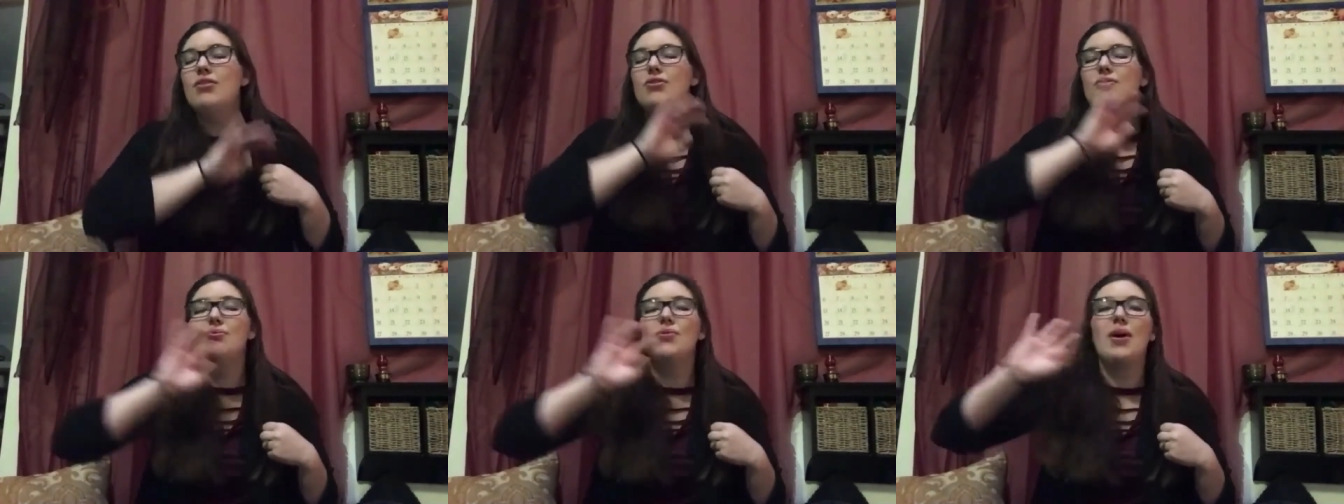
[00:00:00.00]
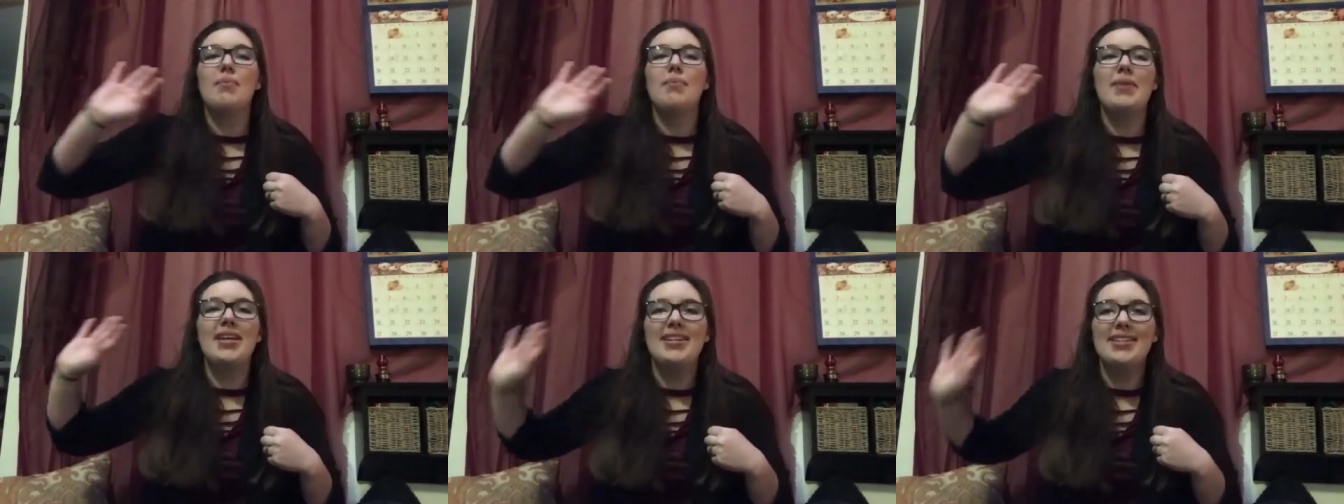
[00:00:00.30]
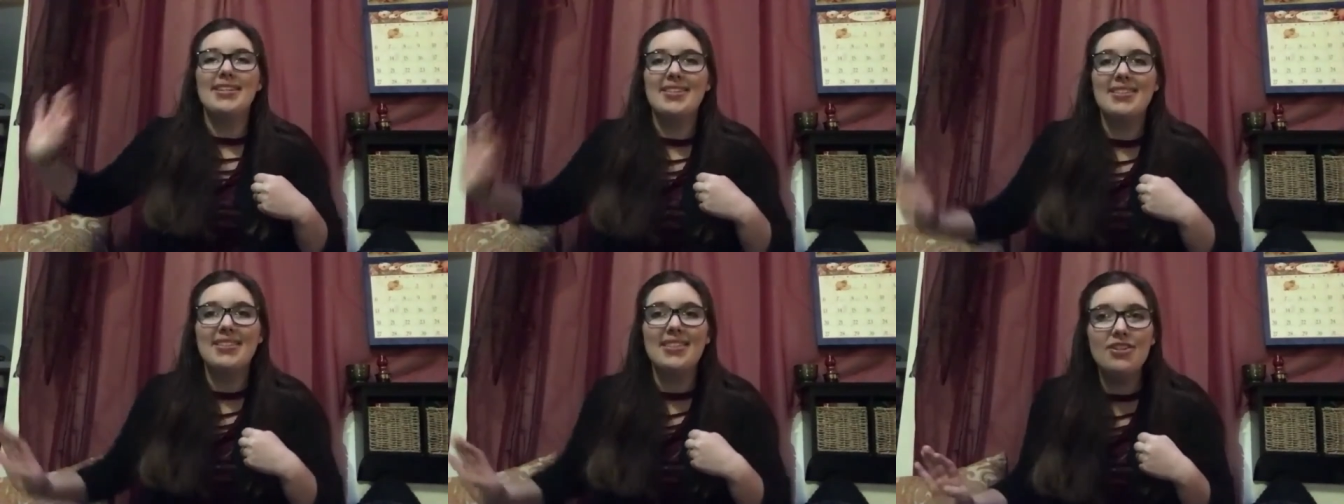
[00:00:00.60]
Do not make
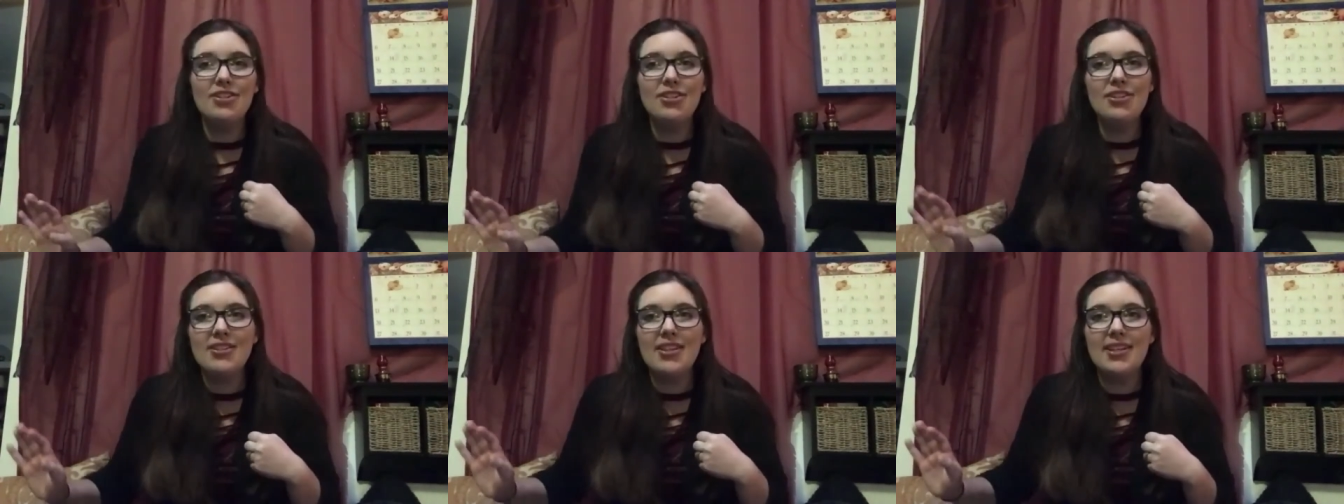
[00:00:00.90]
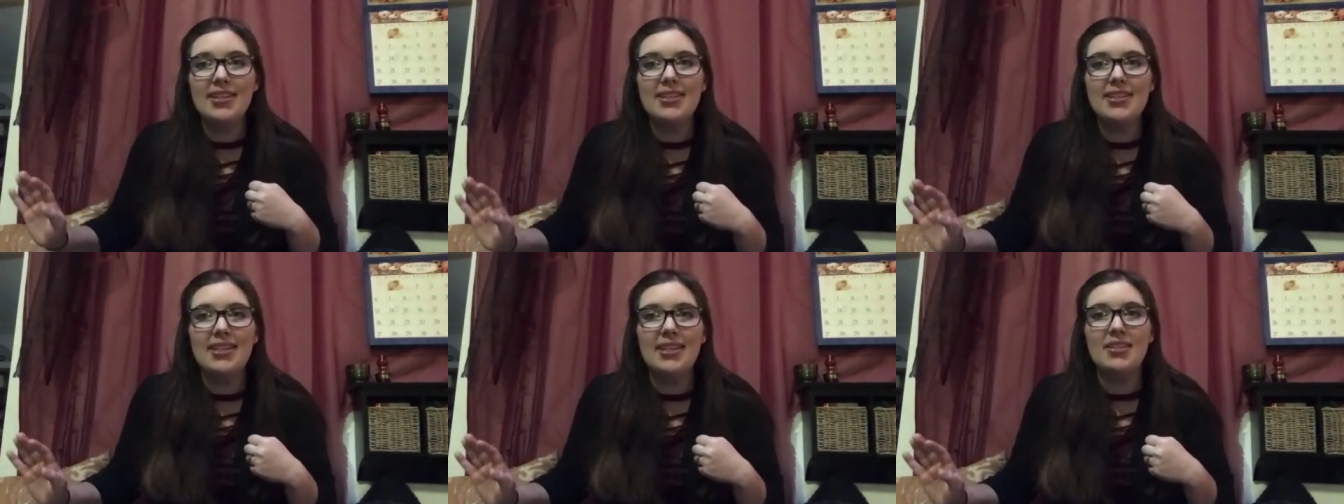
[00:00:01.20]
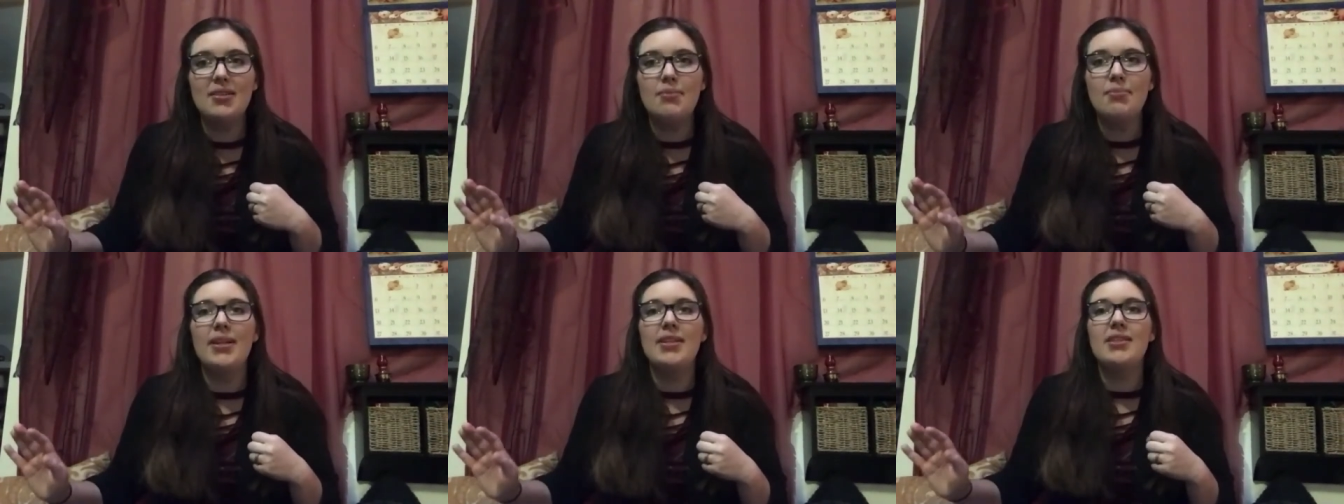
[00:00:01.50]
decisions on
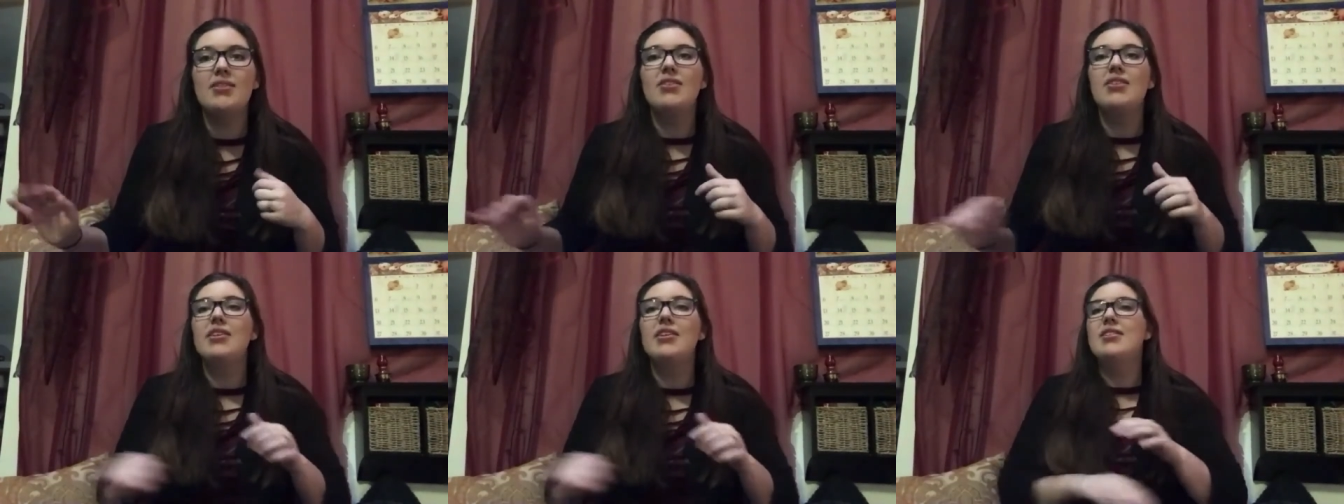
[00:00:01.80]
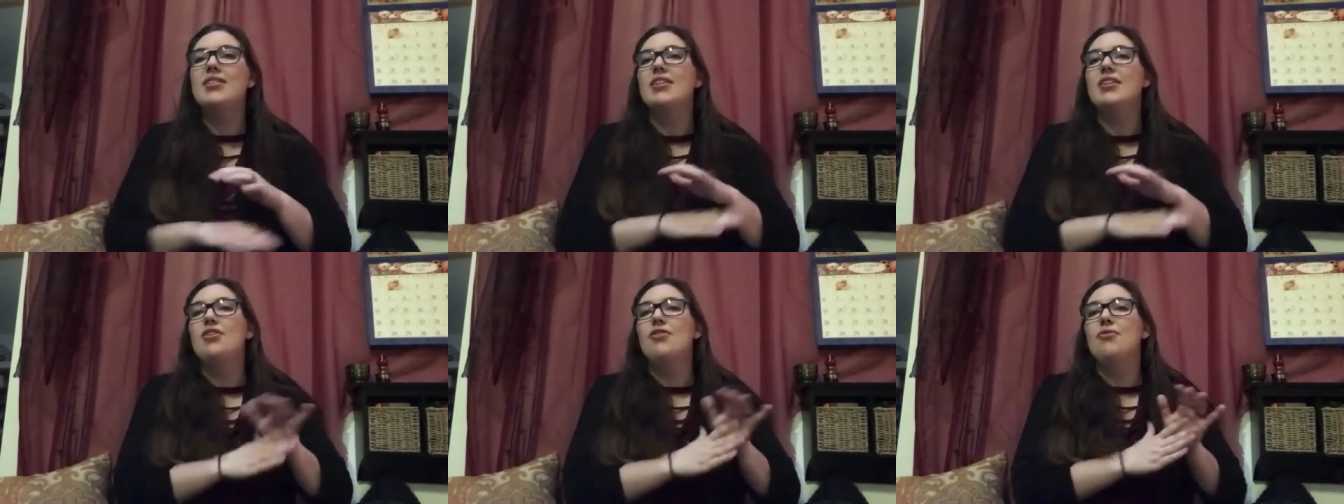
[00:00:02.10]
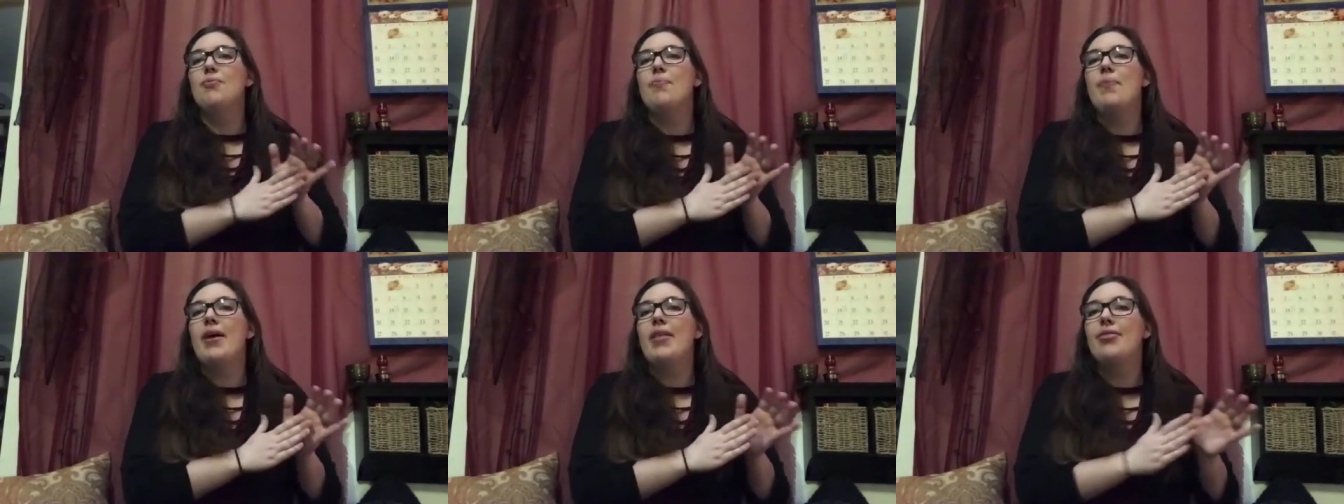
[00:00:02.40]
sentimental until
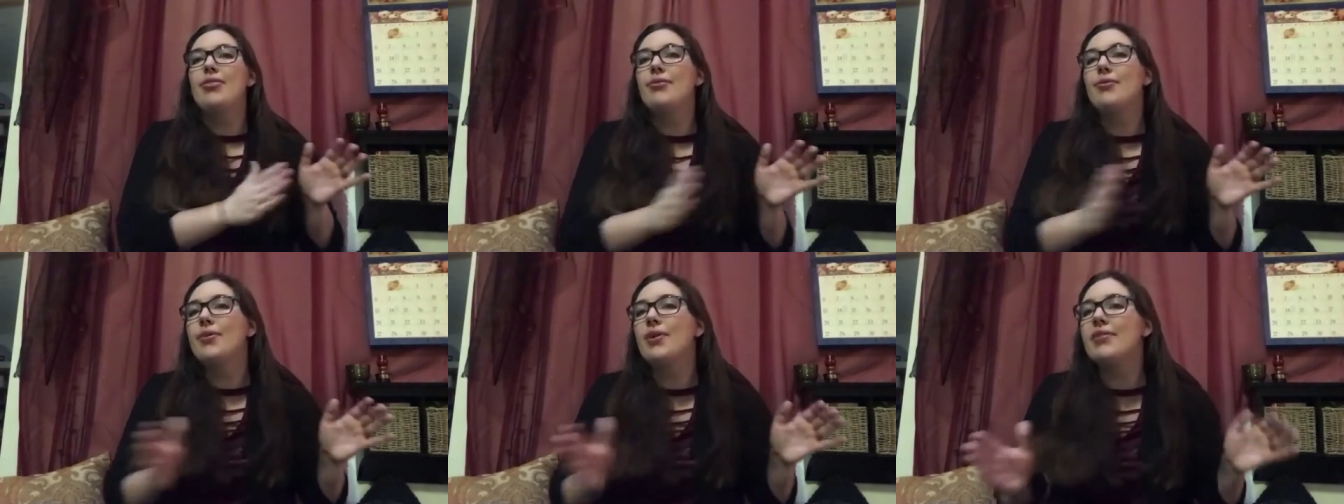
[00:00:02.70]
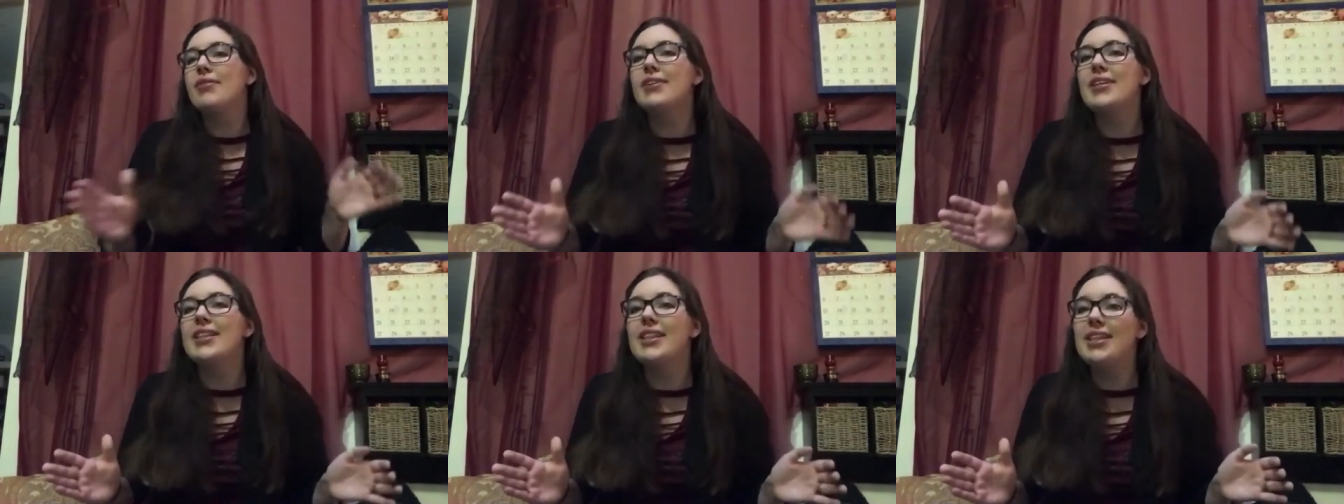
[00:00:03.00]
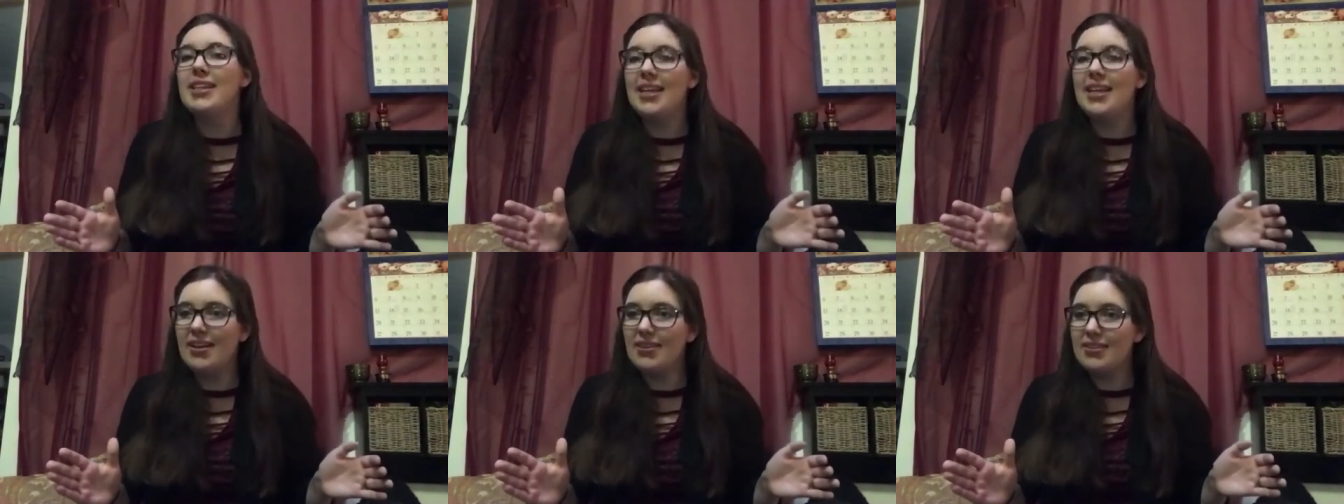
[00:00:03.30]
you've been through
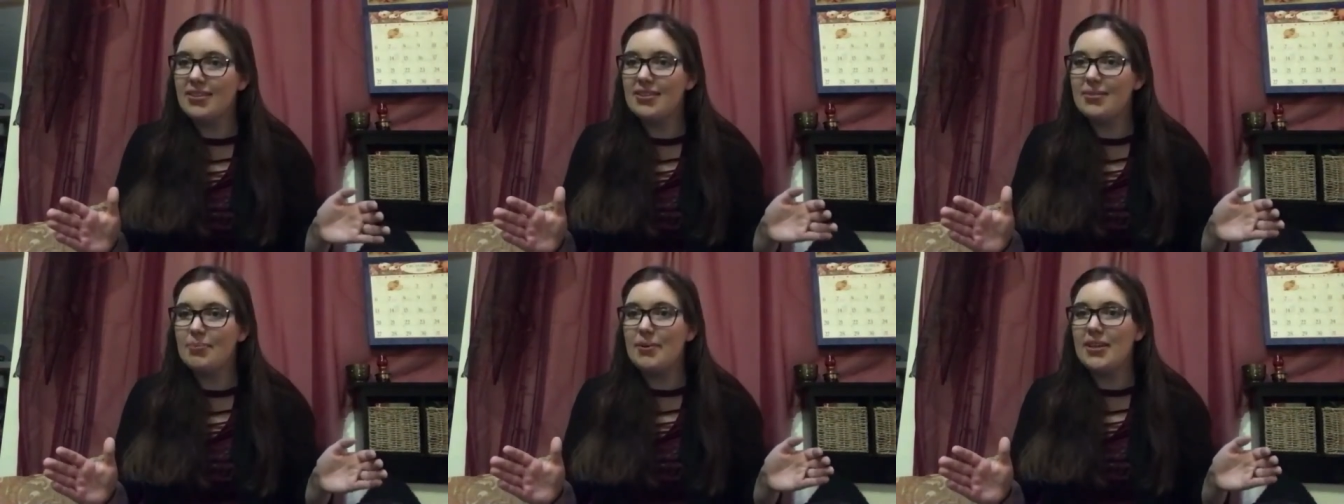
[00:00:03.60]
everything else,